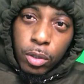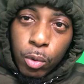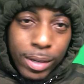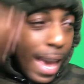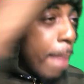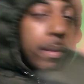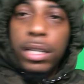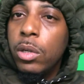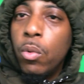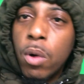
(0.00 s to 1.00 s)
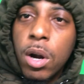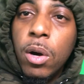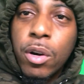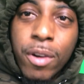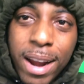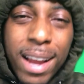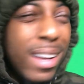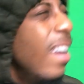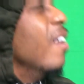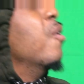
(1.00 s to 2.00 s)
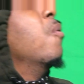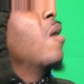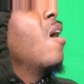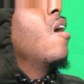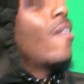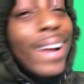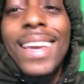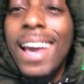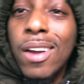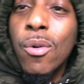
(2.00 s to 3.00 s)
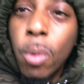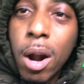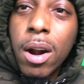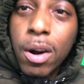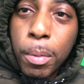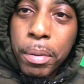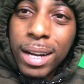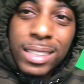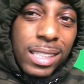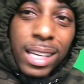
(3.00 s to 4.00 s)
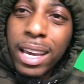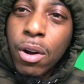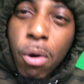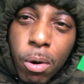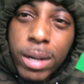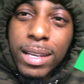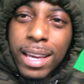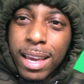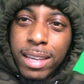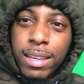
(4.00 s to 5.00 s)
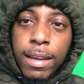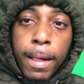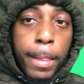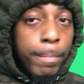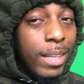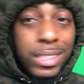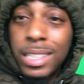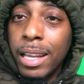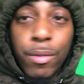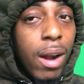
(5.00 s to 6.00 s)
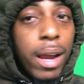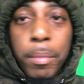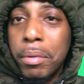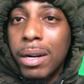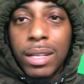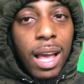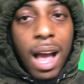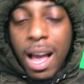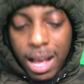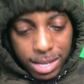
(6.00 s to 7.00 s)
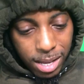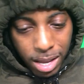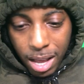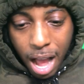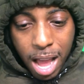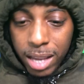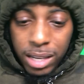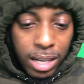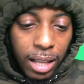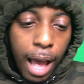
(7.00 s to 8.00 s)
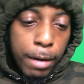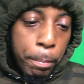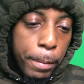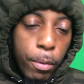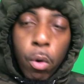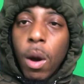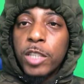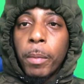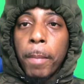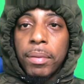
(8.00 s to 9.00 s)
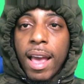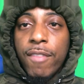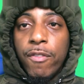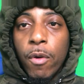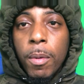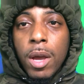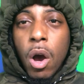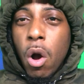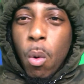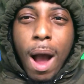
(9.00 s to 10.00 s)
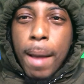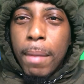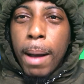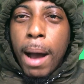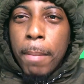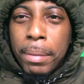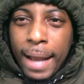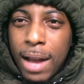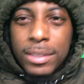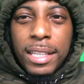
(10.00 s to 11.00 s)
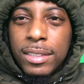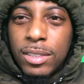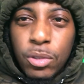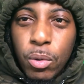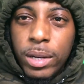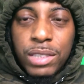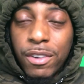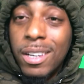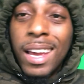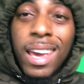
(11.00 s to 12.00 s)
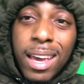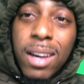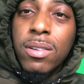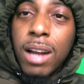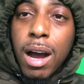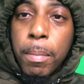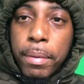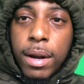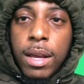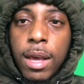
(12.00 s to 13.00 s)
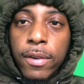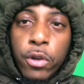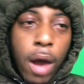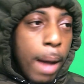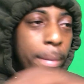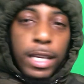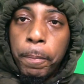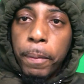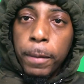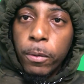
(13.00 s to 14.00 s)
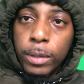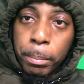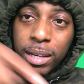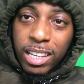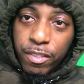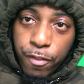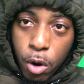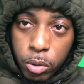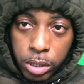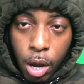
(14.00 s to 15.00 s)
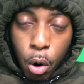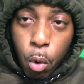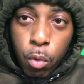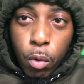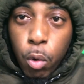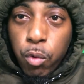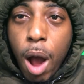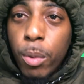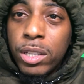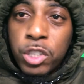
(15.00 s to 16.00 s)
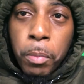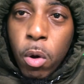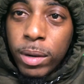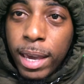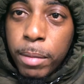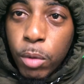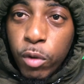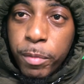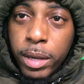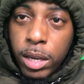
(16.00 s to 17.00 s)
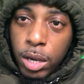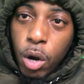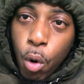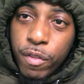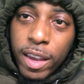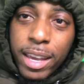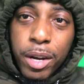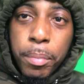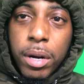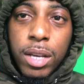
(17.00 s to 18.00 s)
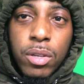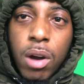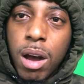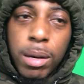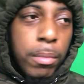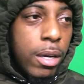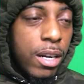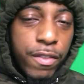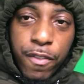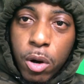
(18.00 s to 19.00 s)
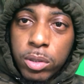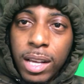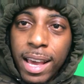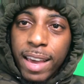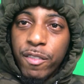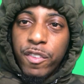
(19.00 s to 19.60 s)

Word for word: you, captain of the world, Craig. The world, Craig. Yeah, the world, bro. This shit get corny, gang. This ain't right, bro. Like, I, I, I ain't gonna lie to people who watch my platform. Oh, why am I? I'm clout chasing doing this video. Hell nah, bro. You know how many people, them good folks who, who rock with the smoke game movement, over here, bro, you know all them good folks and